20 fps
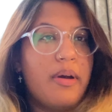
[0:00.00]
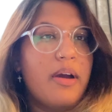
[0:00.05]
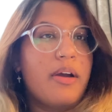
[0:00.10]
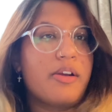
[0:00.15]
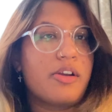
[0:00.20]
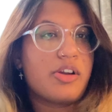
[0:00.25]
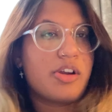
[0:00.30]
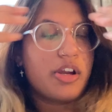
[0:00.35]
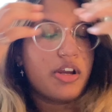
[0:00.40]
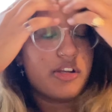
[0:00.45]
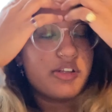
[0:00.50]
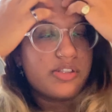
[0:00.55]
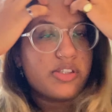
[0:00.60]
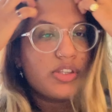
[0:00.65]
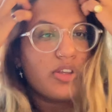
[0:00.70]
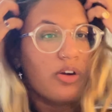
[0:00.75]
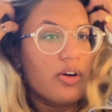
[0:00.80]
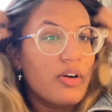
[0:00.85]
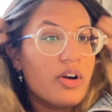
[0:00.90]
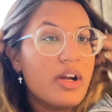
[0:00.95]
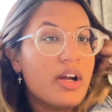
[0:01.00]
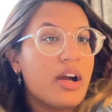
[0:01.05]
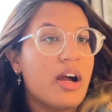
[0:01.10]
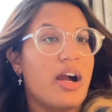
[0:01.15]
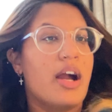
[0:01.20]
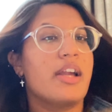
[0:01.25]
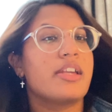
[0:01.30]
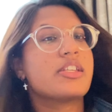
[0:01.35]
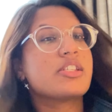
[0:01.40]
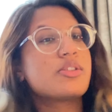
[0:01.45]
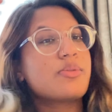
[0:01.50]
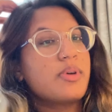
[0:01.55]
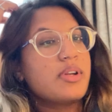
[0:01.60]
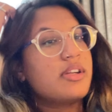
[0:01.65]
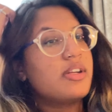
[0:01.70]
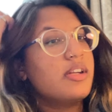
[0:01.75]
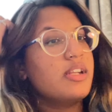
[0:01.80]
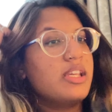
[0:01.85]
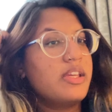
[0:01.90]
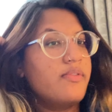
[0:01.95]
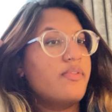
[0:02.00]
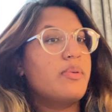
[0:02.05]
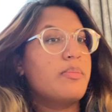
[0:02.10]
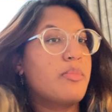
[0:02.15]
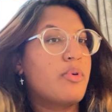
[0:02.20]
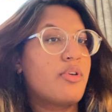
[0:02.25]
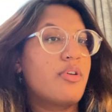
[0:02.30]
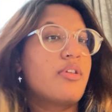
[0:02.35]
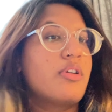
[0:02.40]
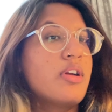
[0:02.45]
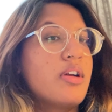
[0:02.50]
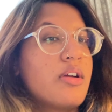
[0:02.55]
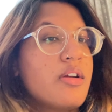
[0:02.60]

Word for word: occurred, so I just wanted to give a more